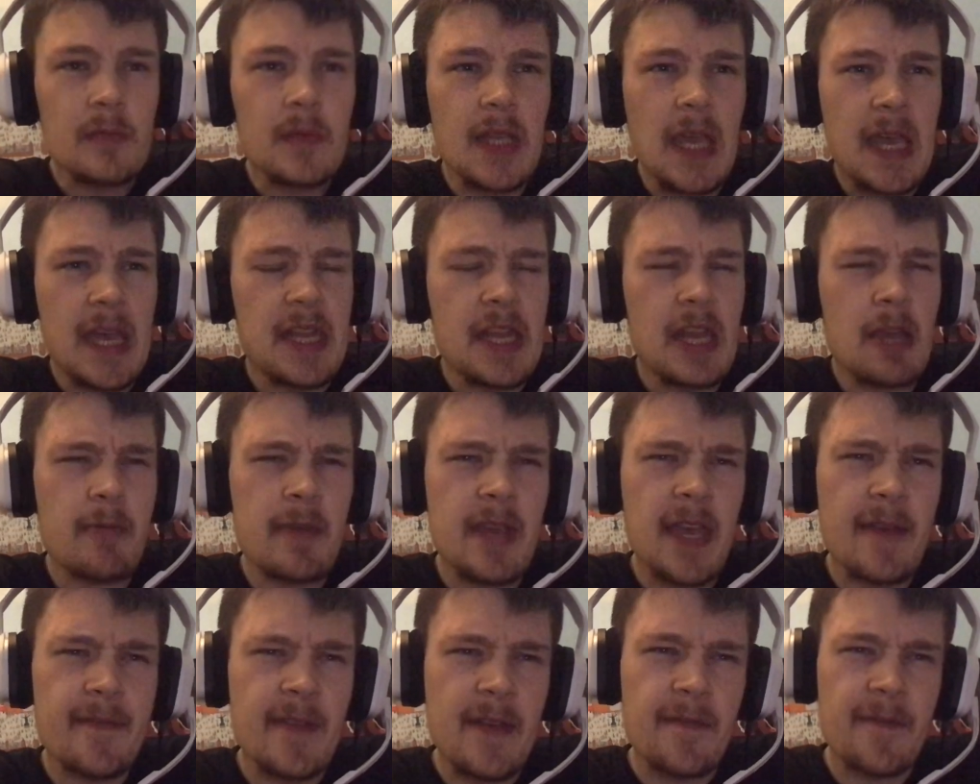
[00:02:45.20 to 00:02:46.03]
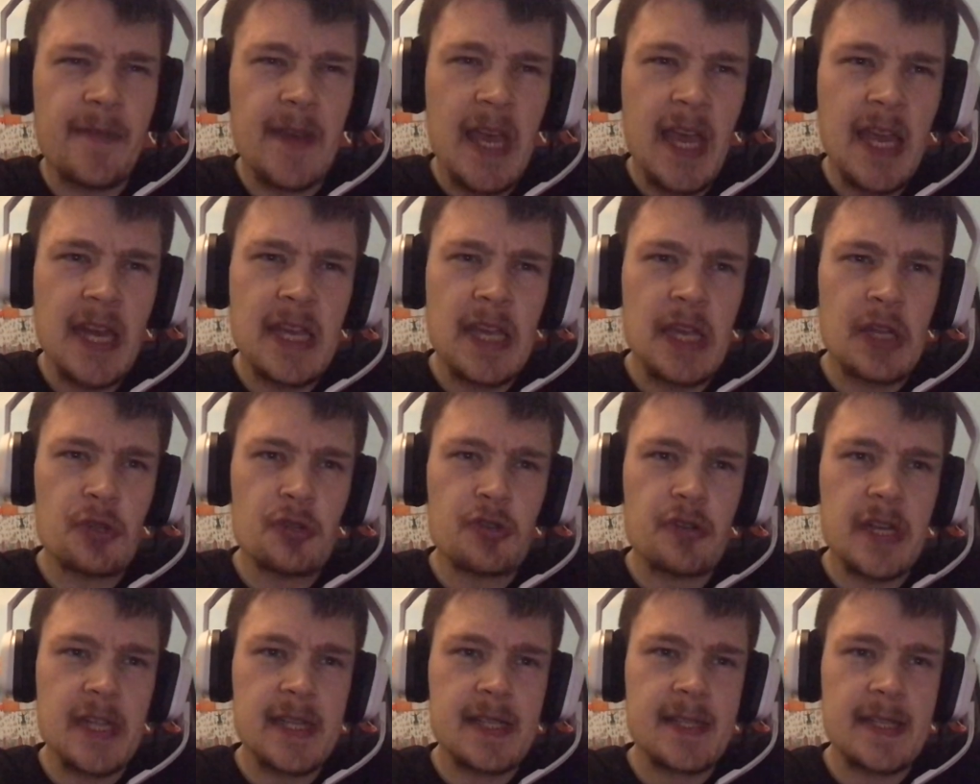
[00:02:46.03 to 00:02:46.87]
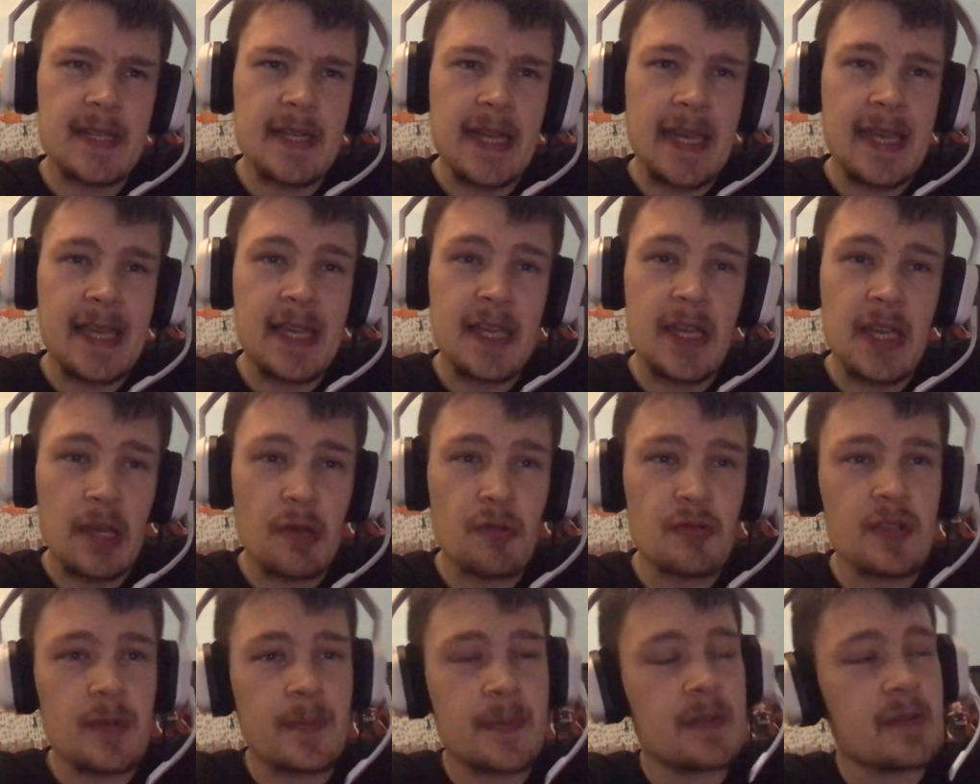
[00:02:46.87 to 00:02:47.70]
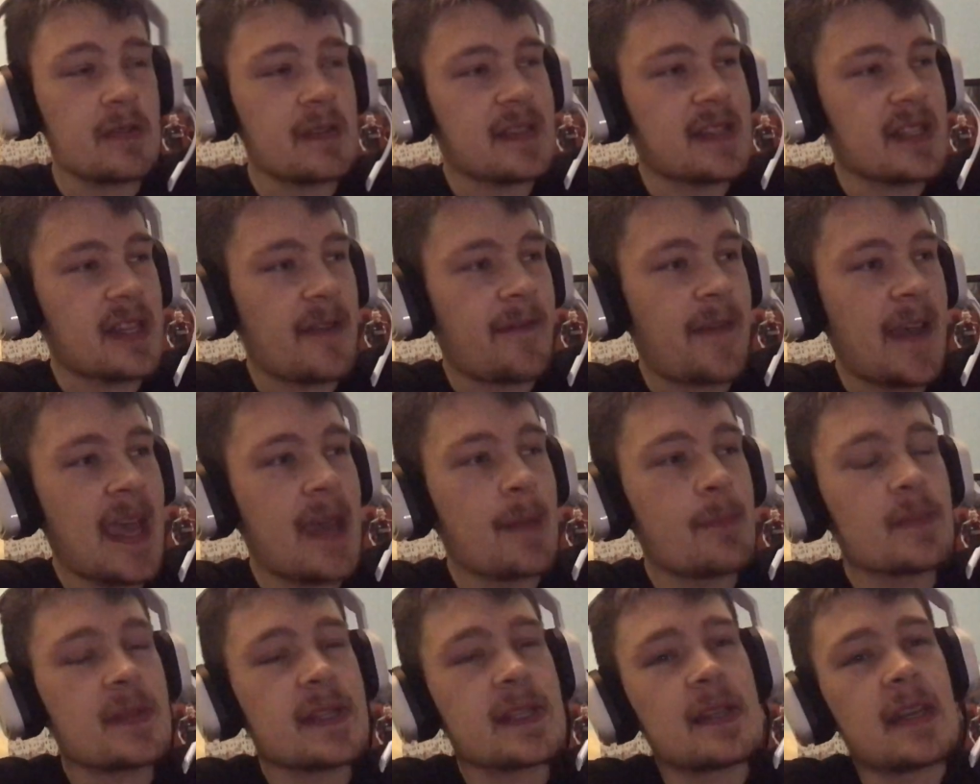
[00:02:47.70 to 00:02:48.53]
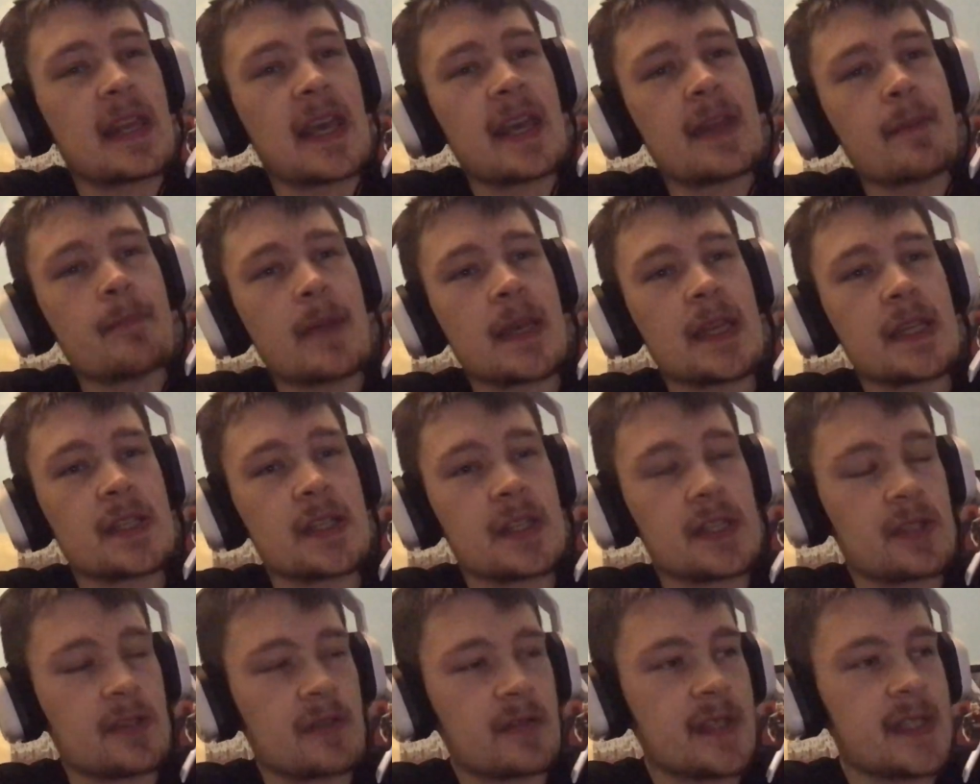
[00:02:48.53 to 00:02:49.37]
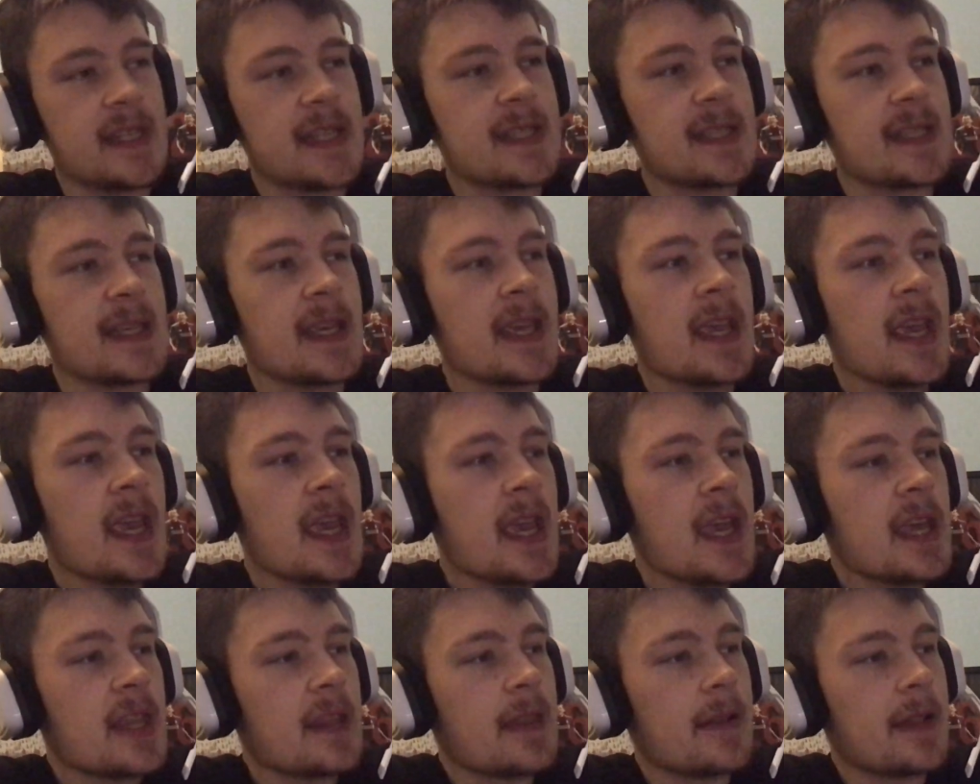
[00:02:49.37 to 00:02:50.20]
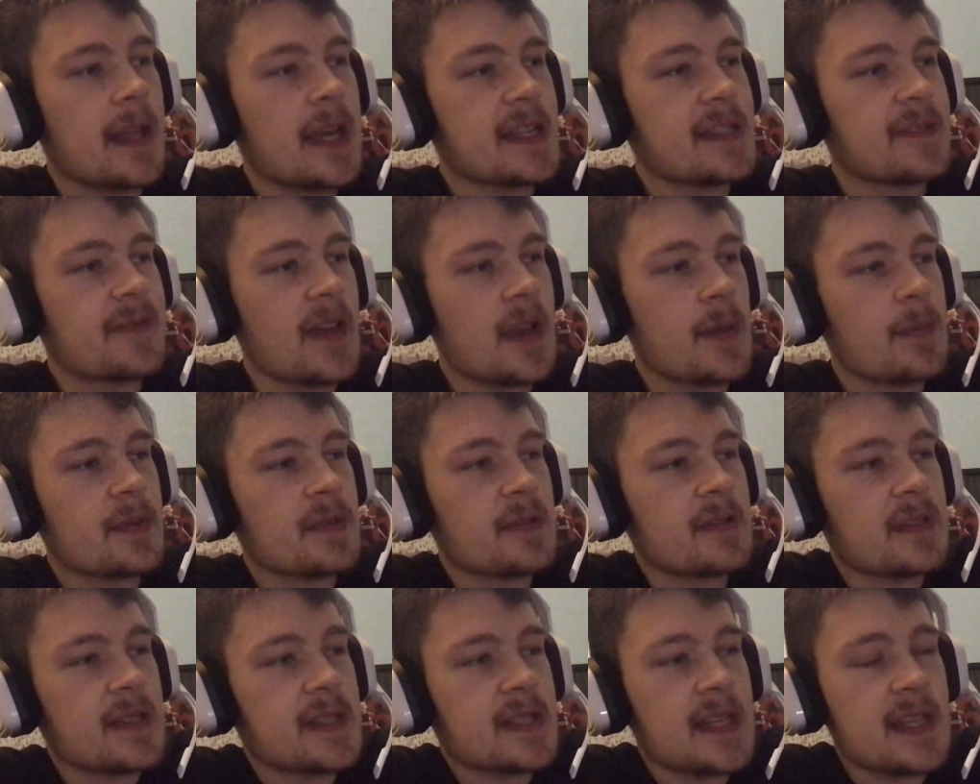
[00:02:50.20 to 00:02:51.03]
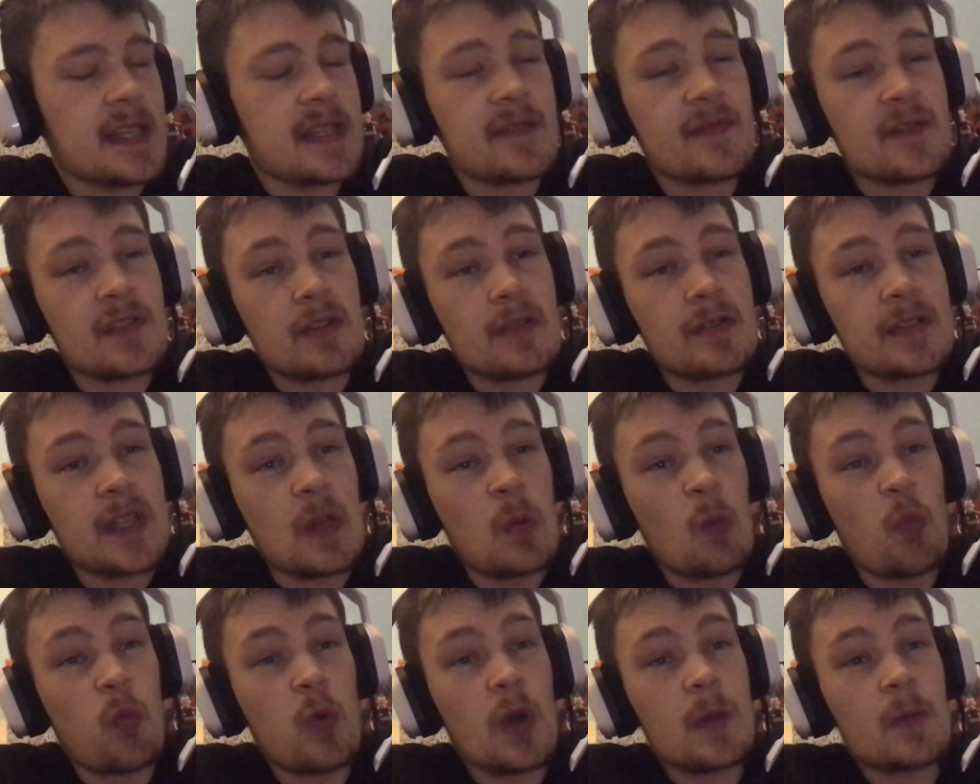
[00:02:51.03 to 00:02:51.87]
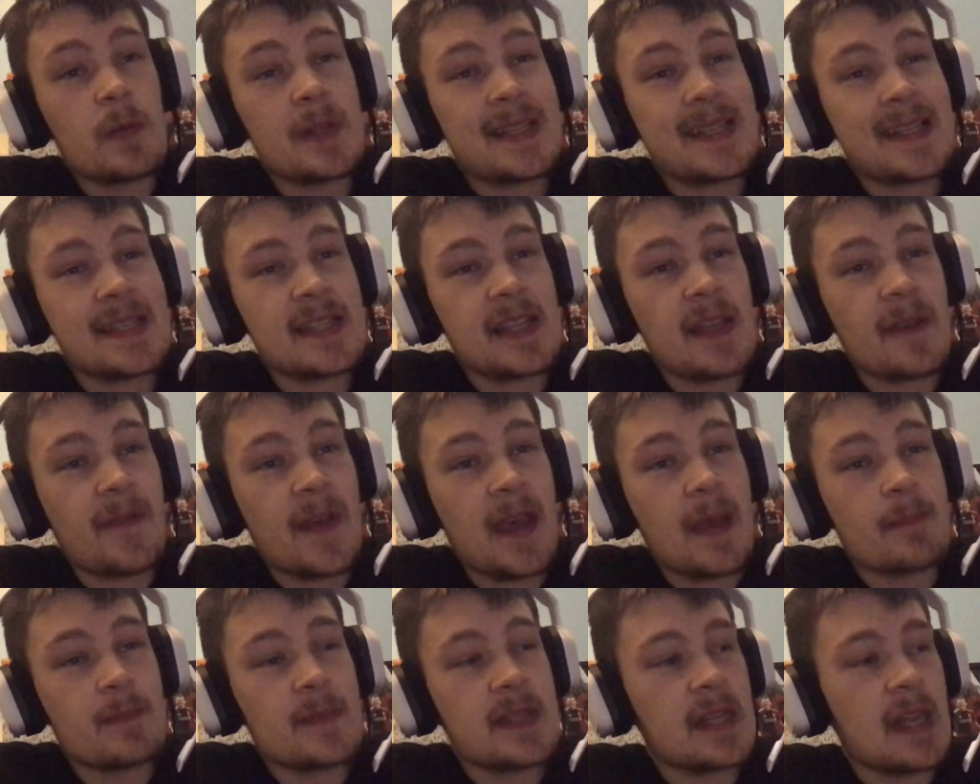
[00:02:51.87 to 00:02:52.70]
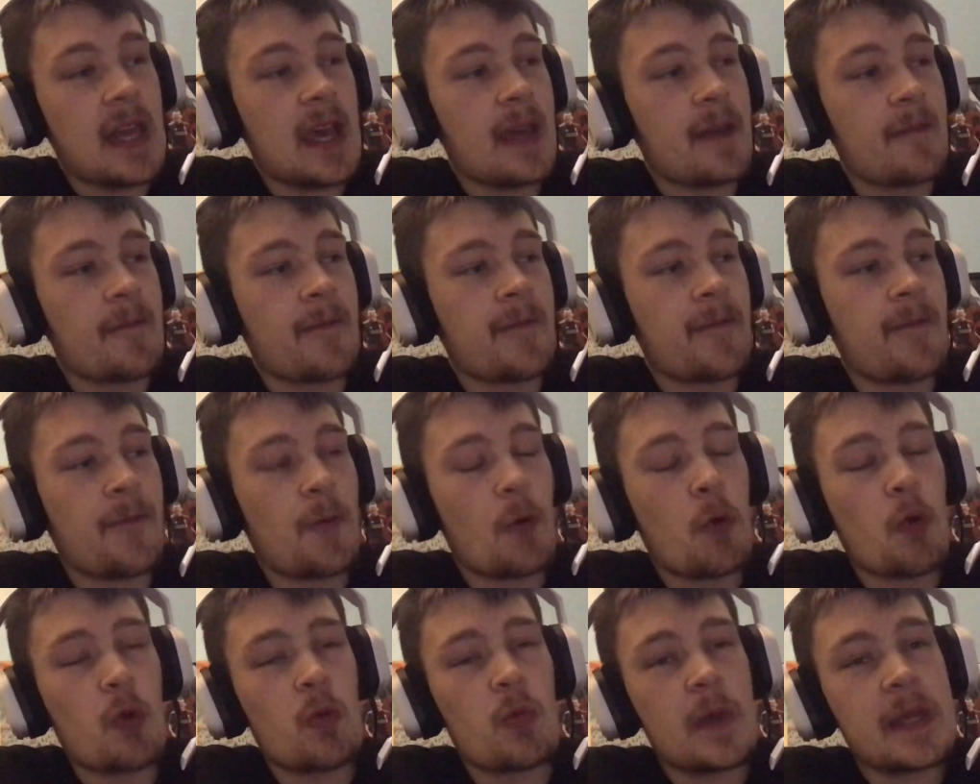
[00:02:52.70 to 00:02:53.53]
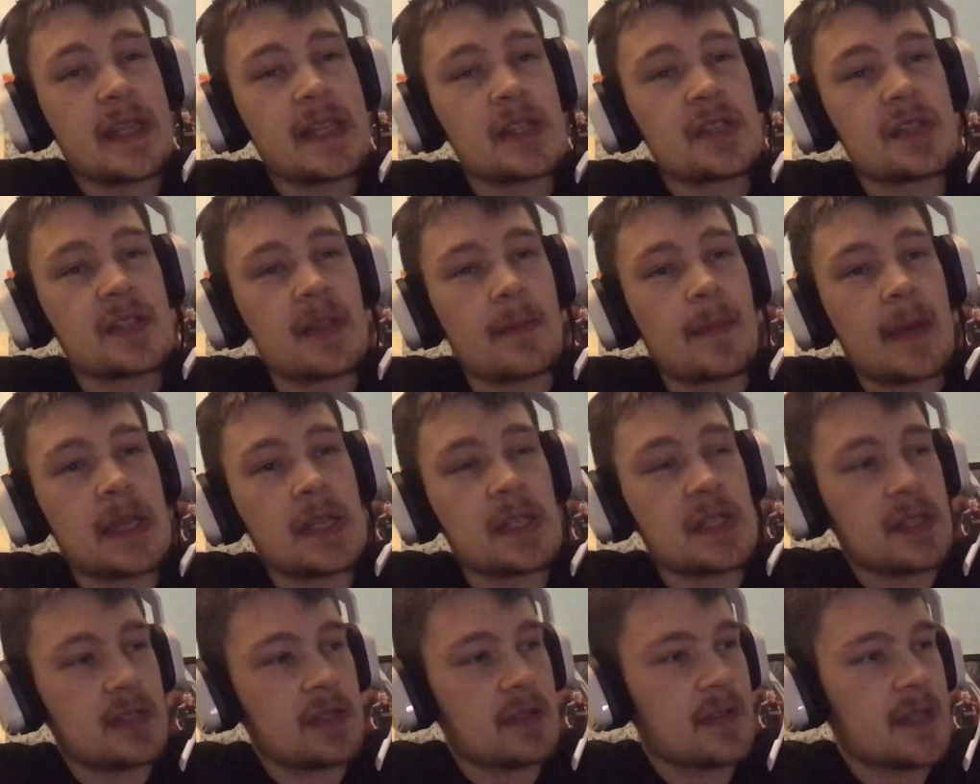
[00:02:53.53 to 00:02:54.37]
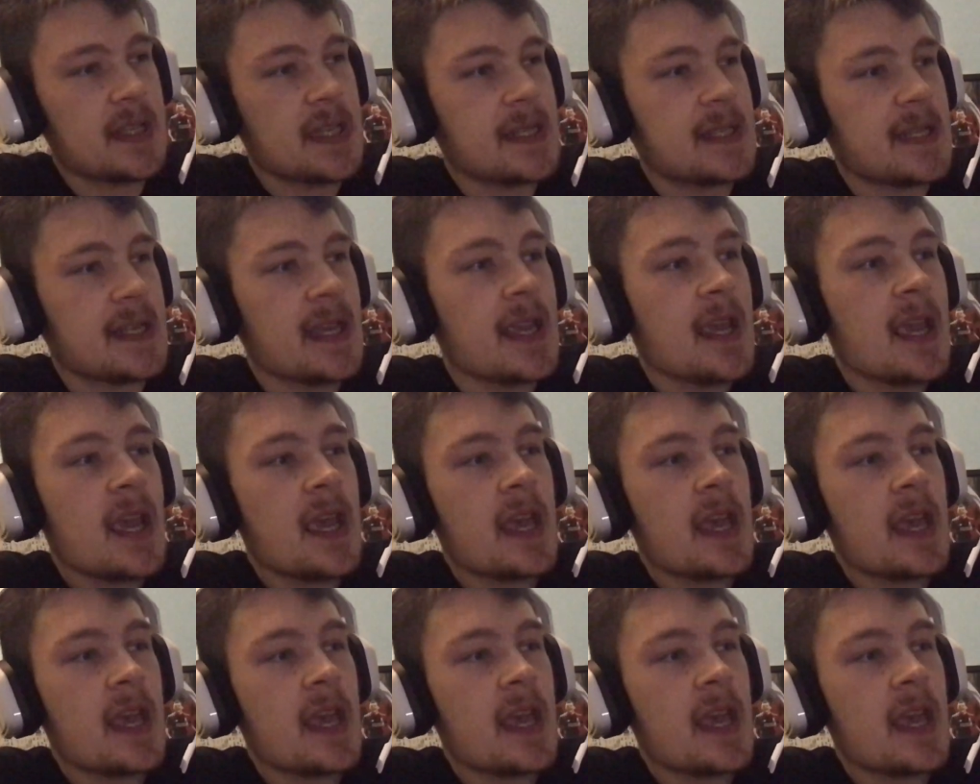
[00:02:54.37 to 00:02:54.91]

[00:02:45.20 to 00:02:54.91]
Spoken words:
And now we have a very interesting encounter between Southampton and Manchester City. The last five between the sides resulted in one win to Southampton and four wins to Manchester City.